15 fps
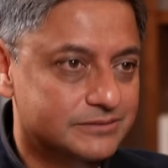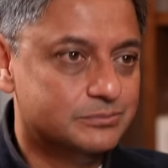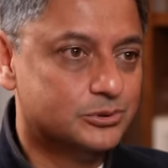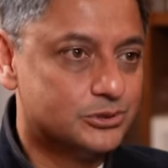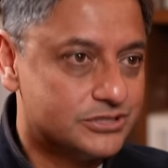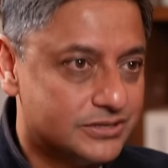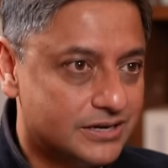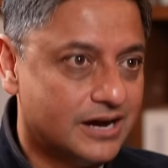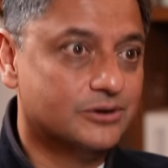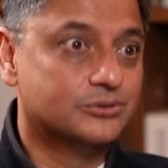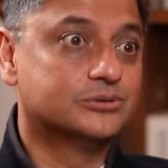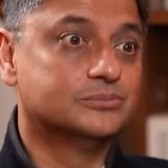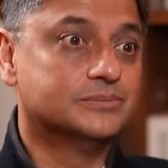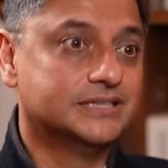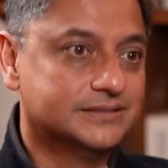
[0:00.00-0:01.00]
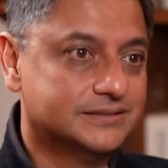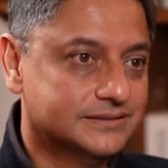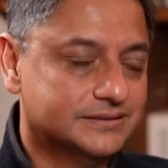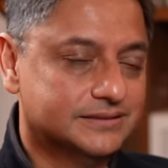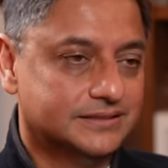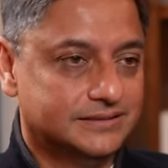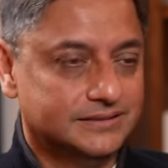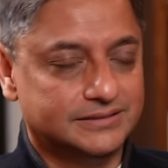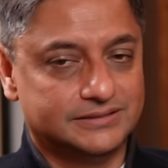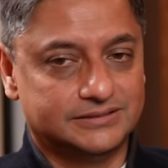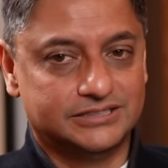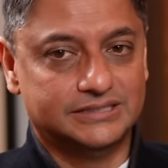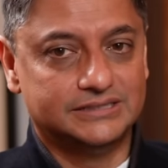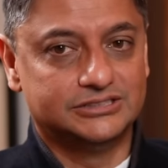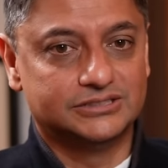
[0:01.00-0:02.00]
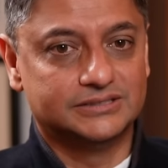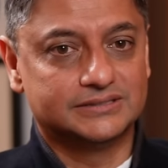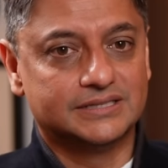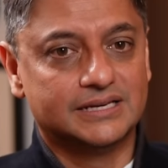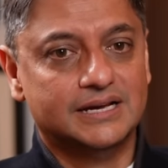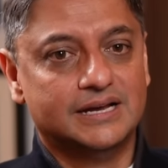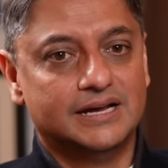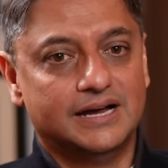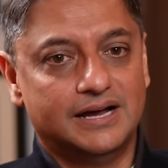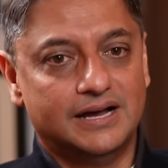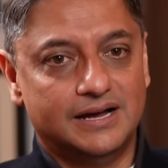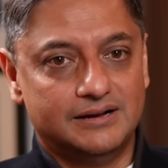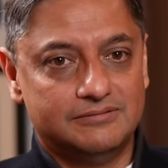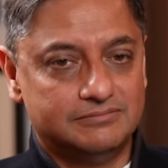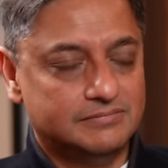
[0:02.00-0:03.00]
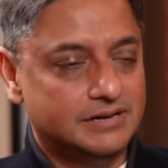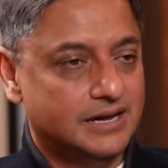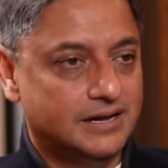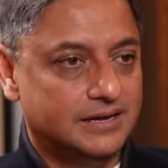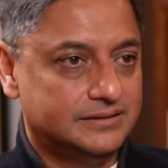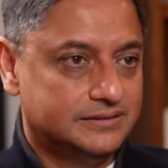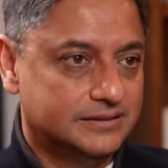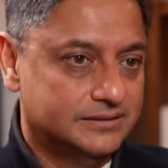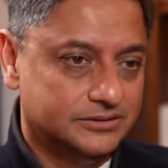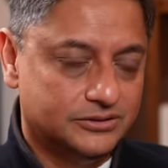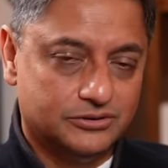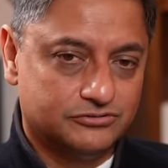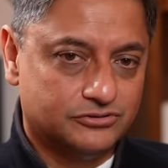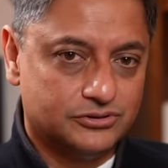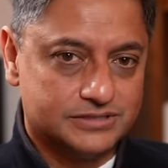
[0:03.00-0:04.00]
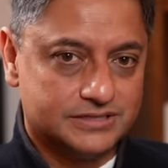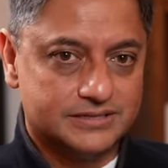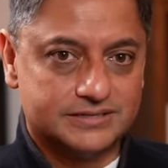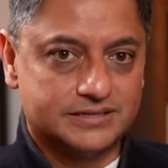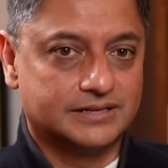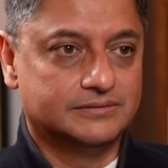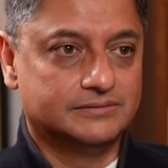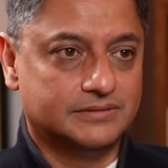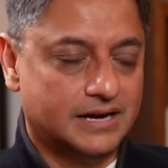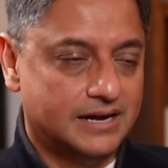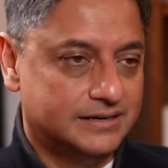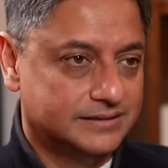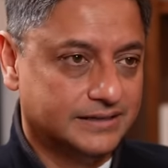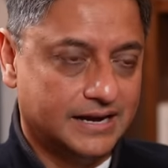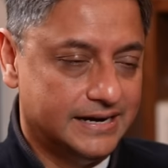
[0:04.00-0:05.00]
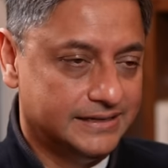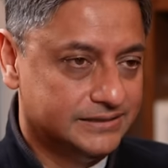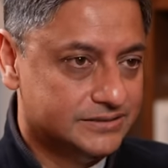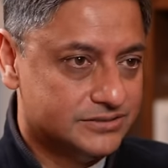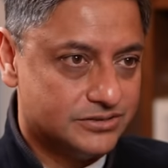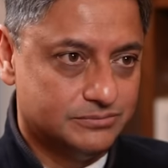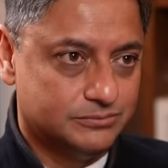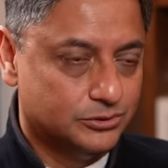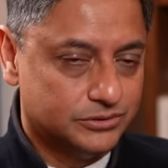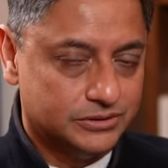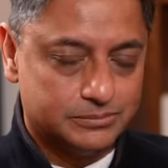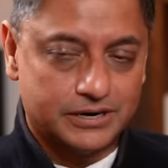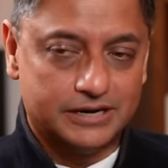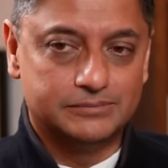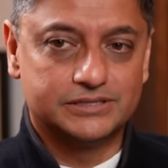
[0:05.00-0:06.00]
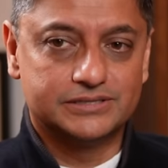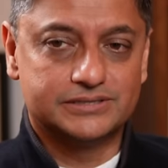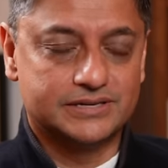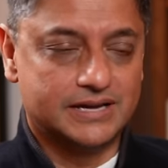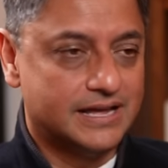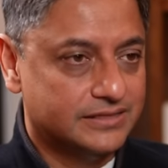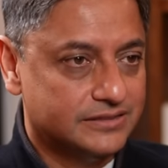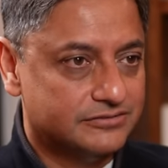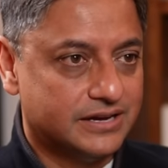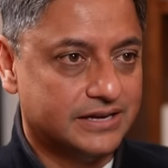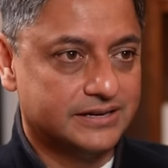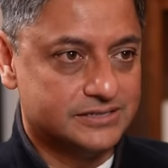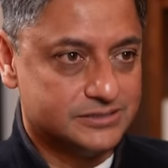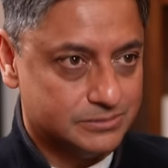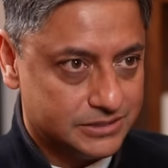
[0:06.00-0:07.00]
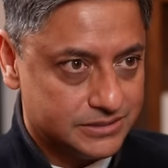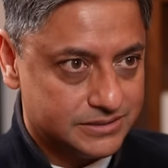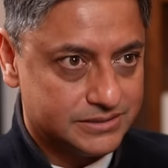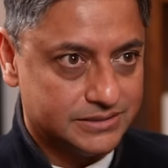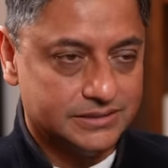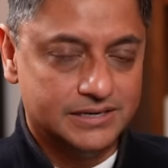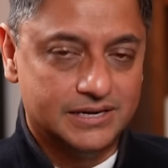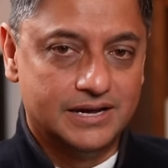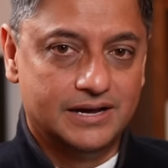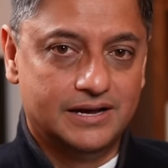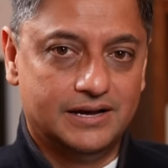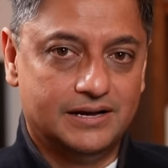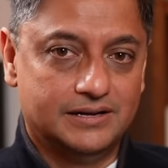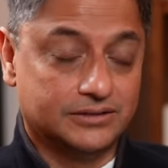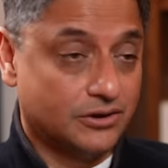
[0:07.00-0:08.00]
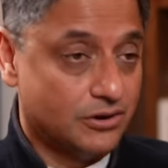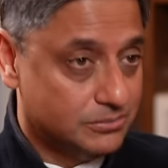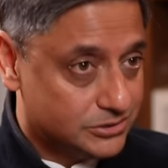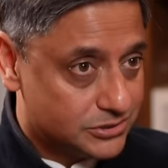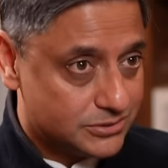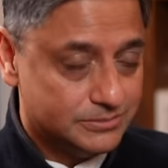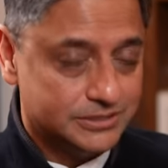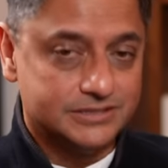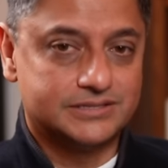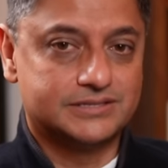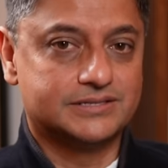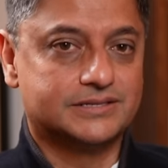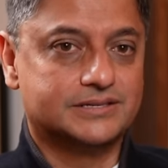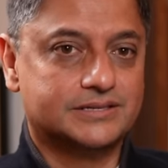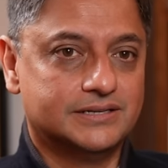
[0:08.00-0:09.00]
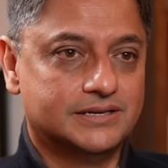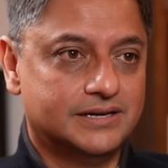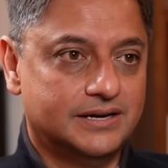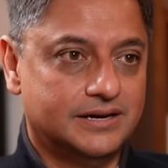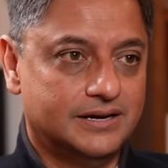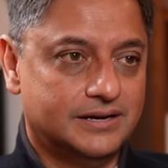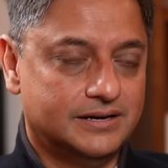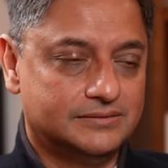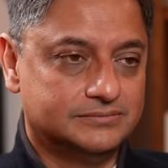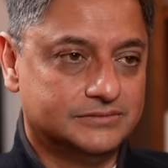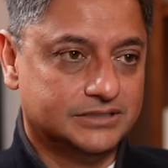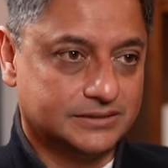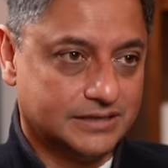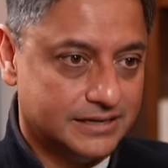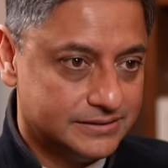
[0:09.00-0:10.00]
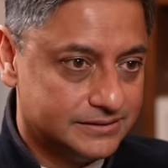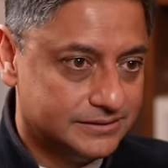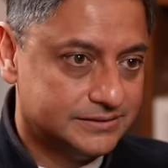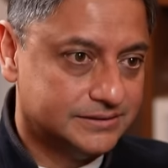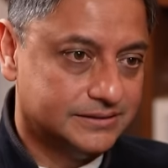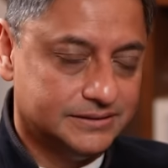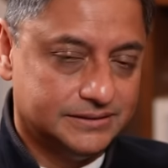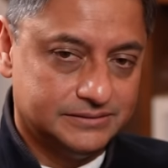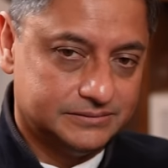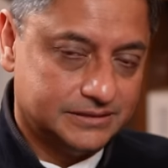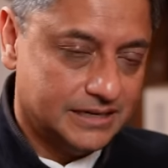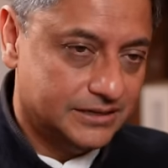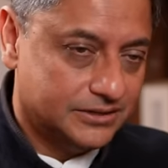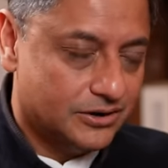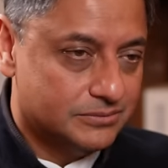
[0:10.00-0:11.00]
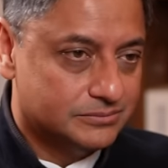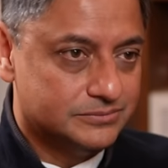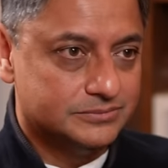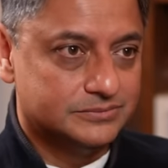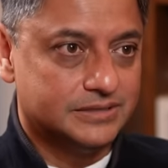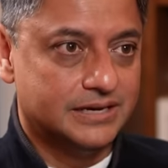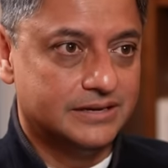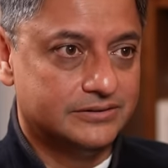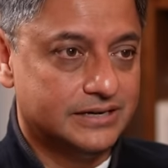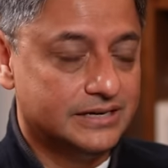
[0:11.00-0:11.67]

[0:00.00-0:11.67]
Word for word: inputs on how to make uh, the changes um, and uh, you know of course there's the i had the guidance of both the prime minister and the finance minister uh, the commerce minister um, the current uh, telecom and